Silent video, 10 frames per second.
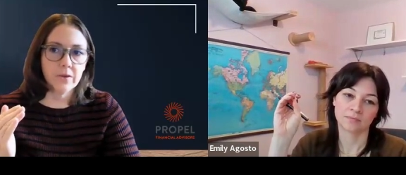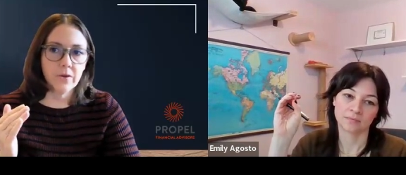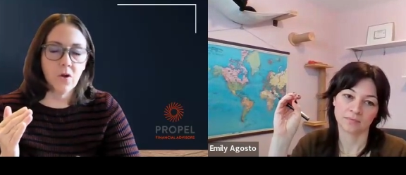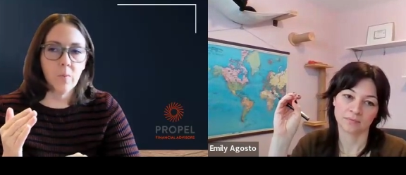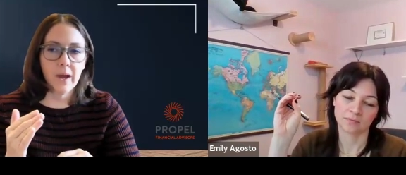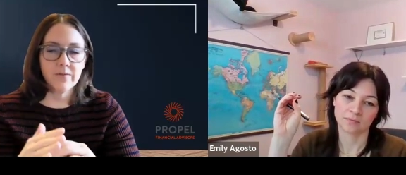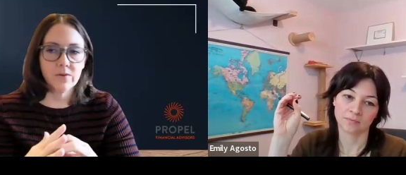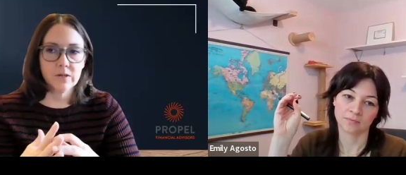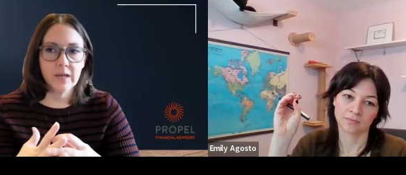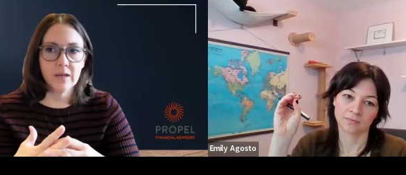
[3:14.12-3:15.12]
Speaker 1: the value you go
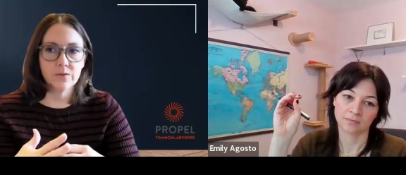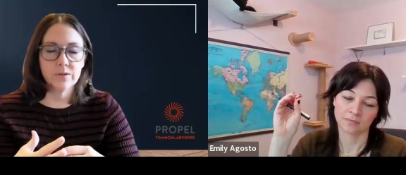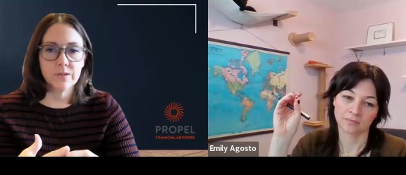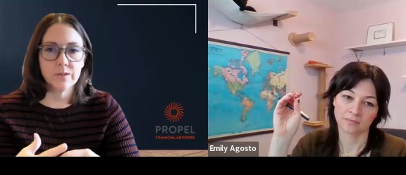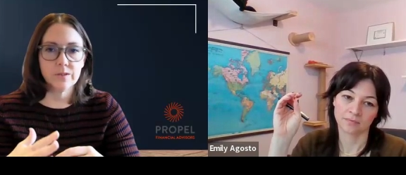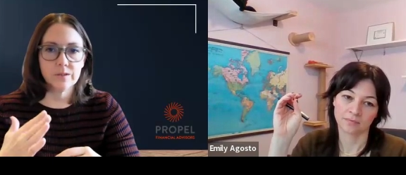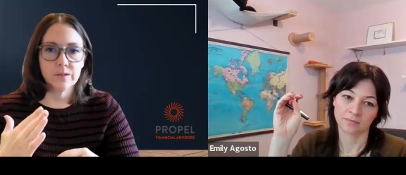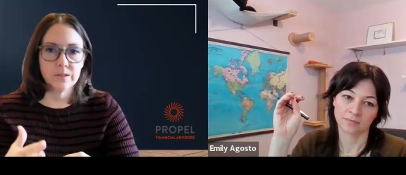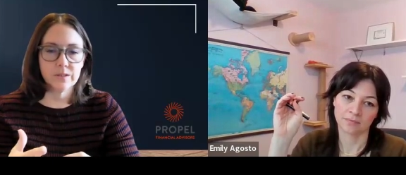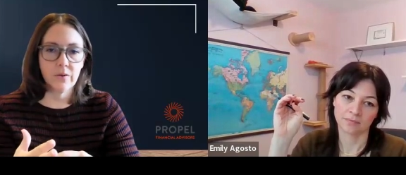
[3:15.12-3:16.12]
by for tax
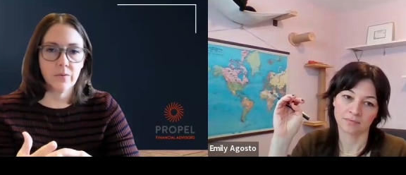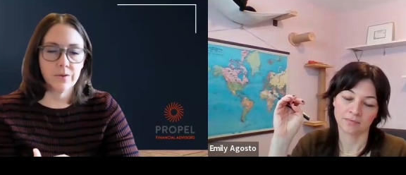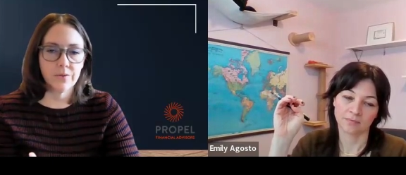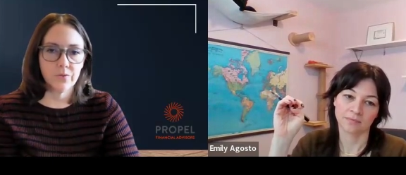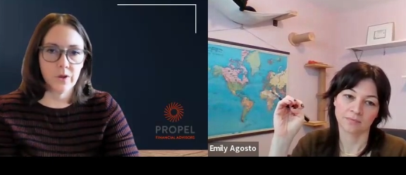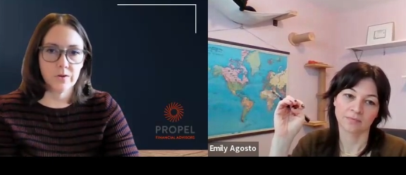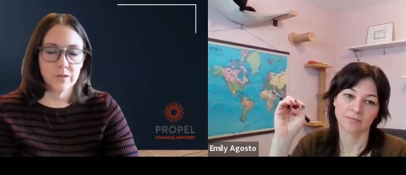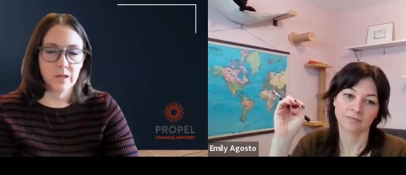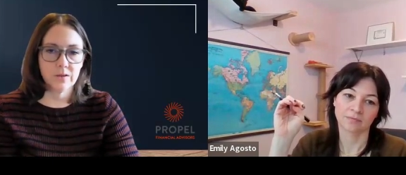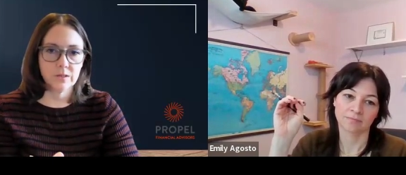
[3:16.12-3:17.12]
reasons it's now worth
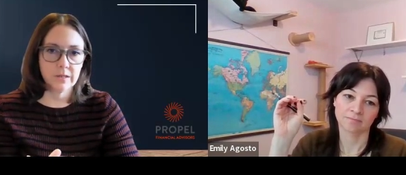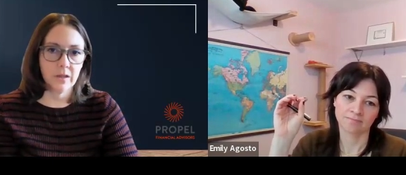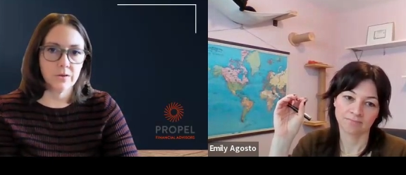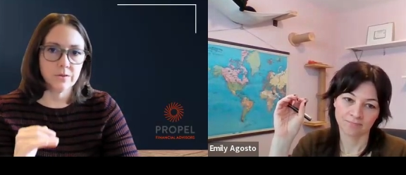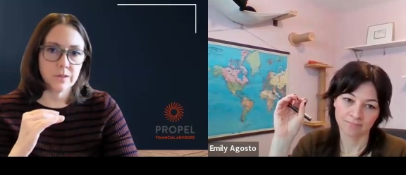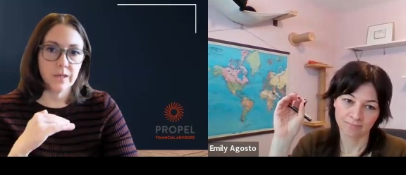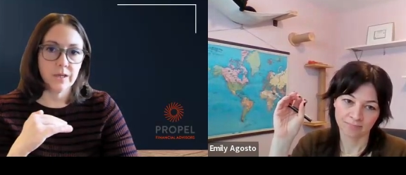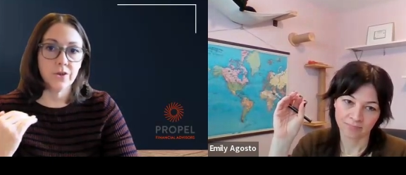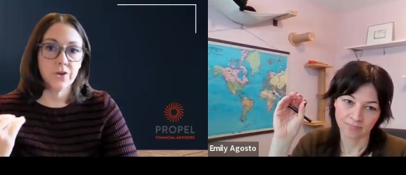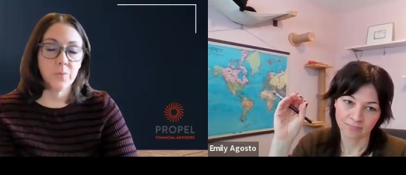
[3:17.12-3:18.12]

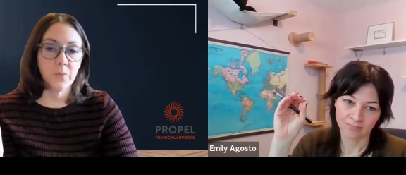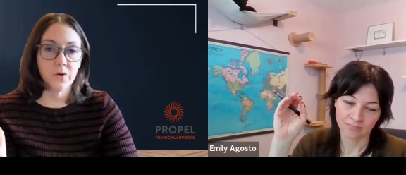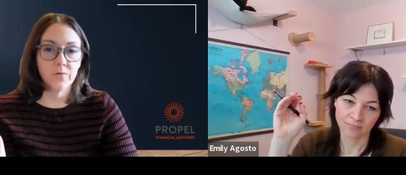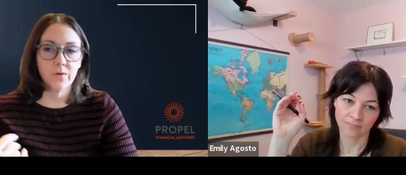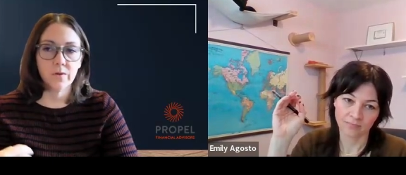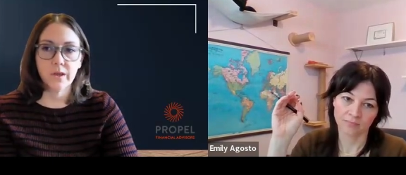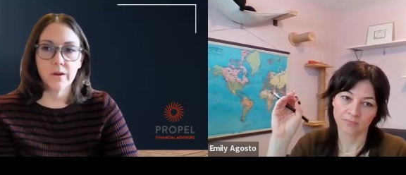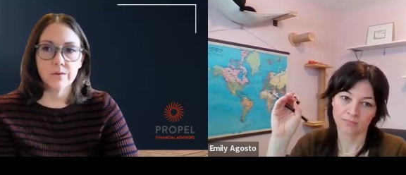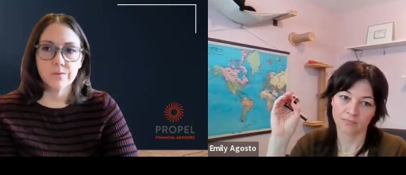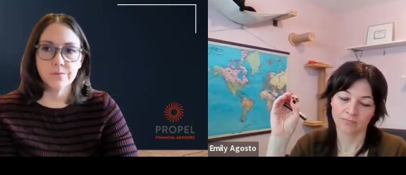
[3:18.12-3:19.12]
$300,000 in your
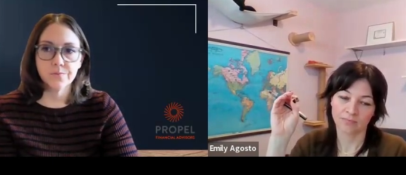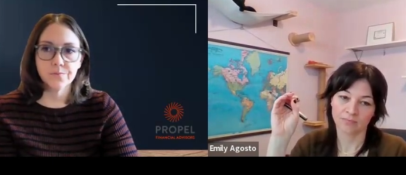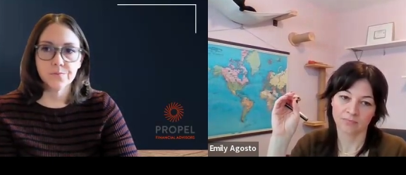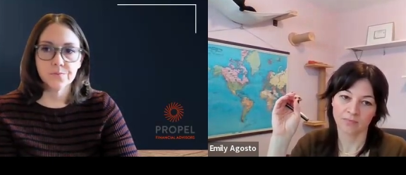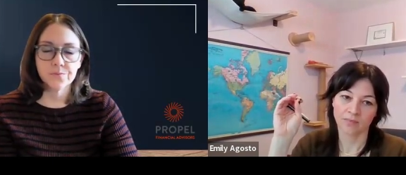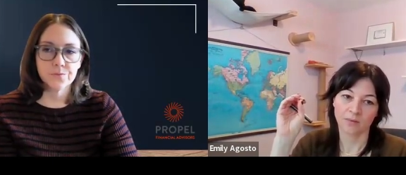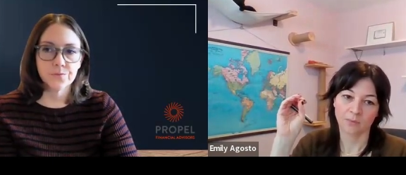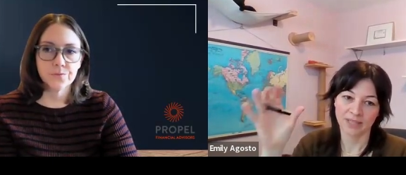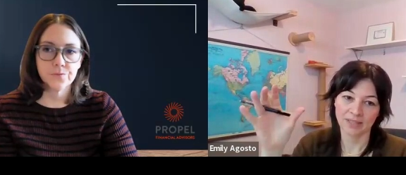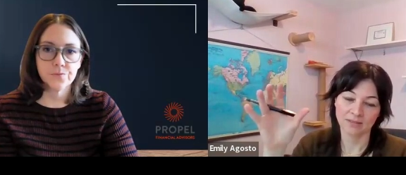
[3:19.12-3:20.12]
portfolio
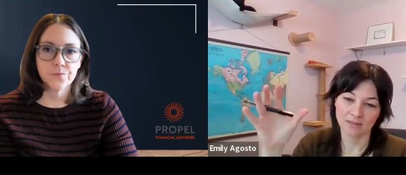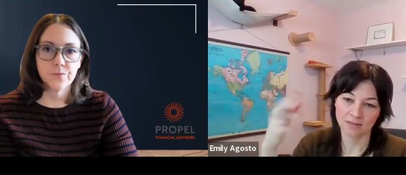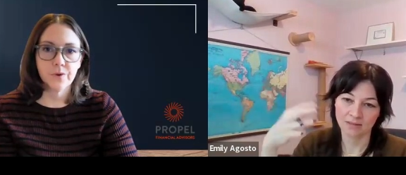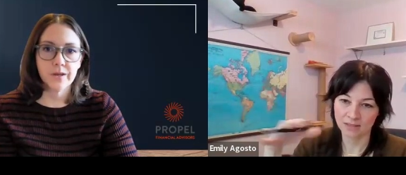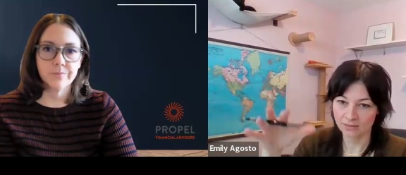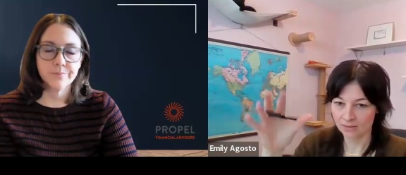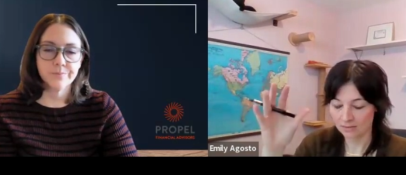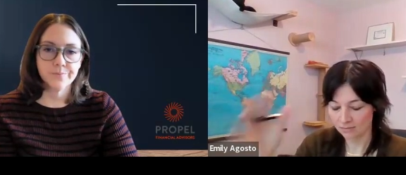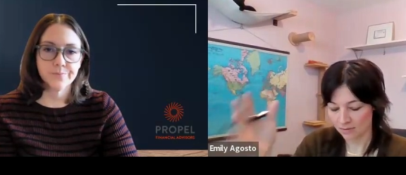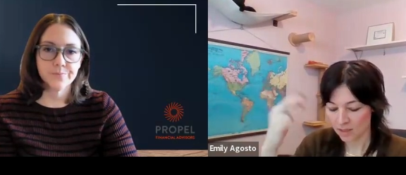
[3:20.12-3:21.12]
Speaker 2: Right. So the date of
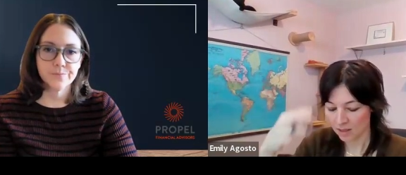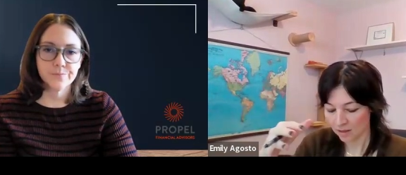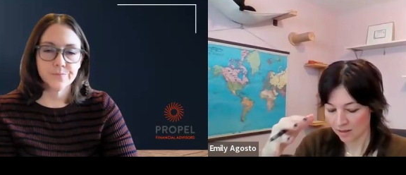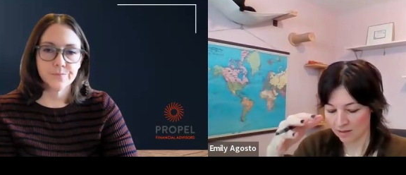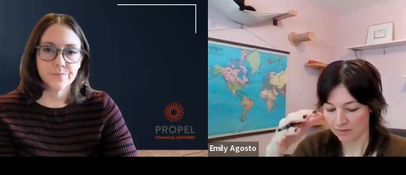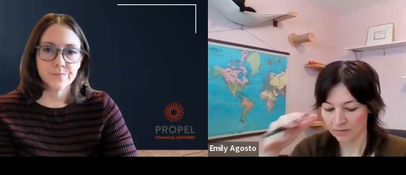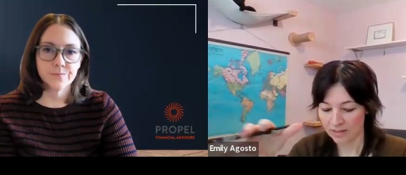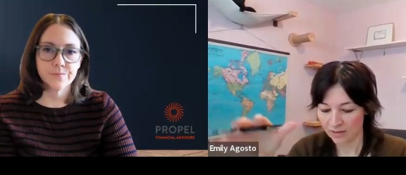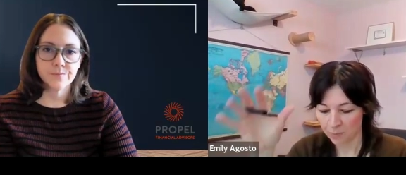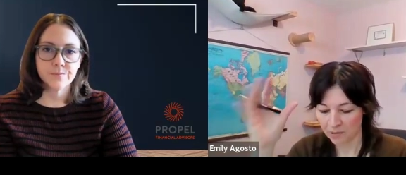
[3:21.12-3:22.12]
the of the
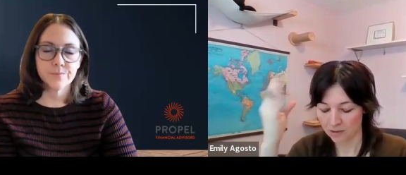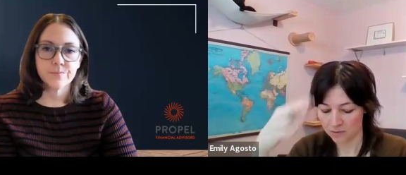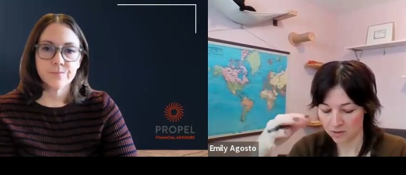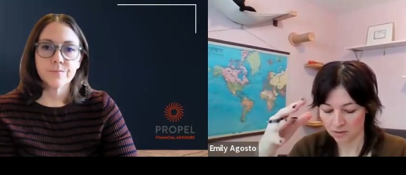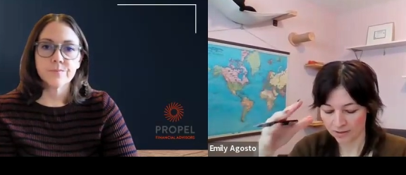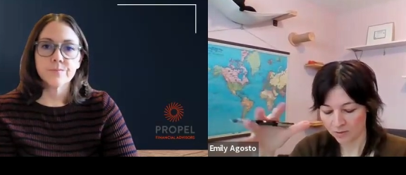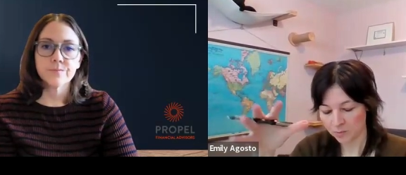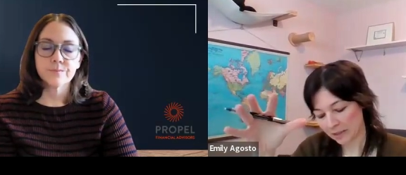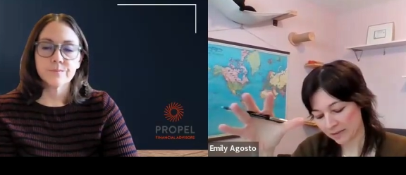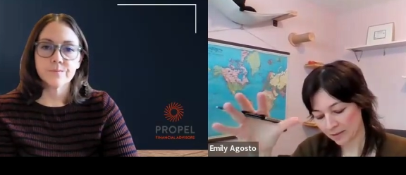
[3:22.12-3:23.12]
death becomes your
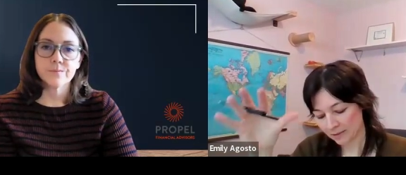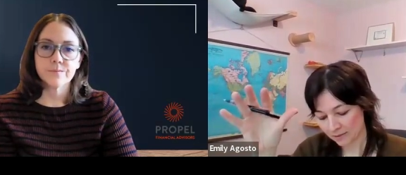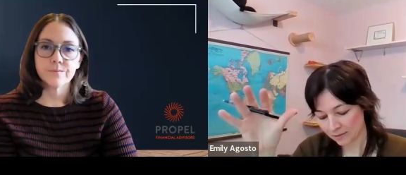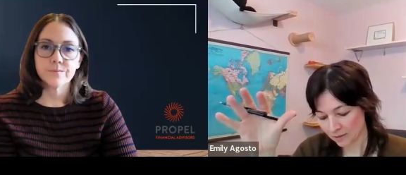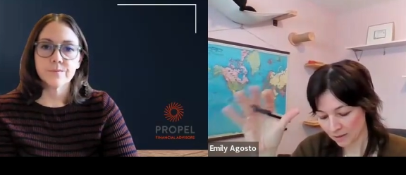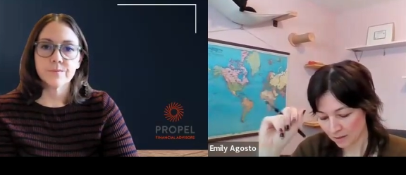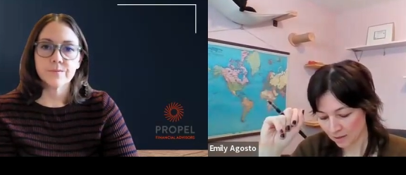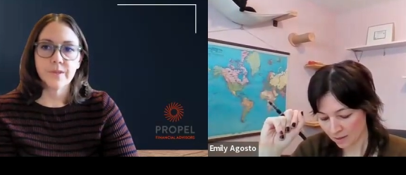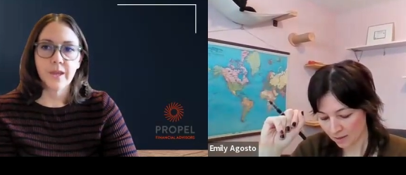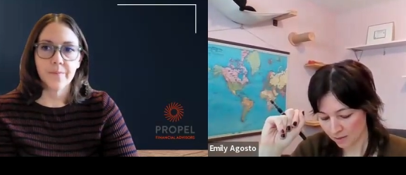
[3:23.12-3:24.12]
cost basis.
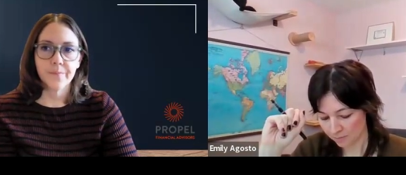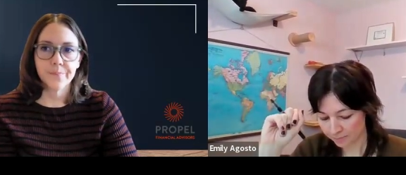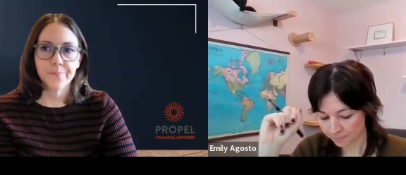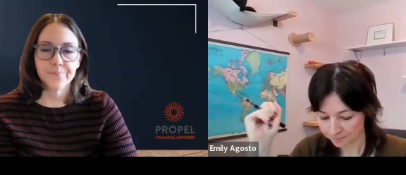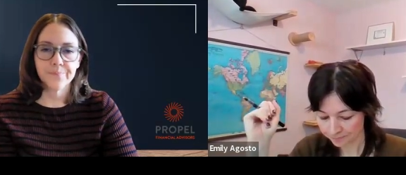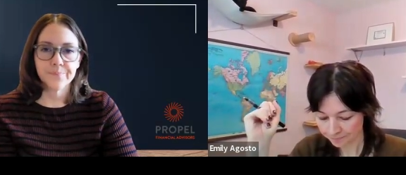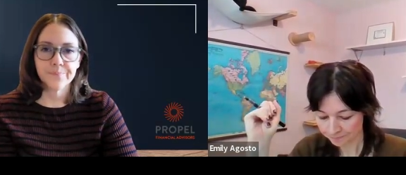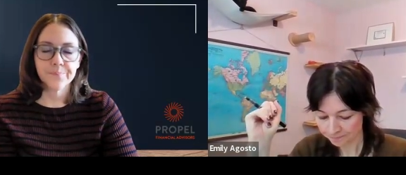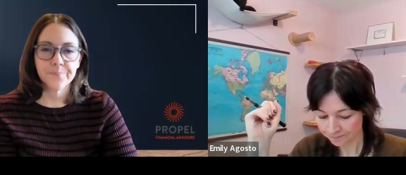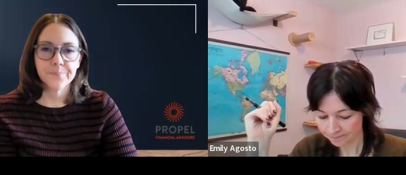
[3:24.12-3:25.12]
Um,
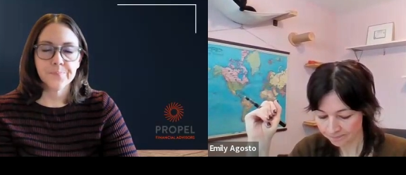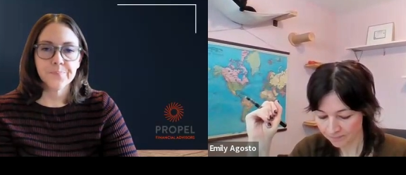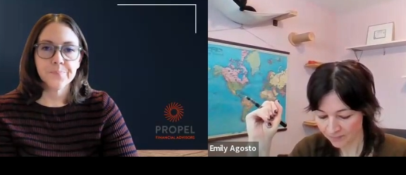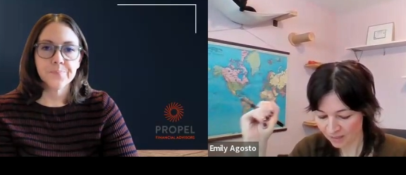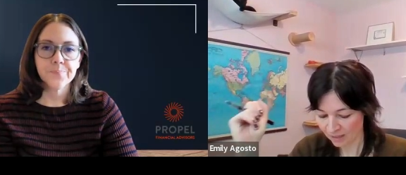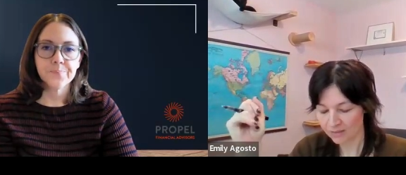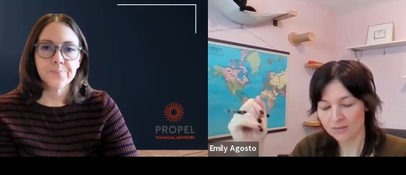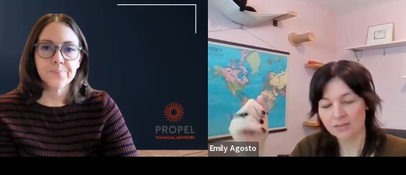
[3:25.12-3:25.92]
yeah.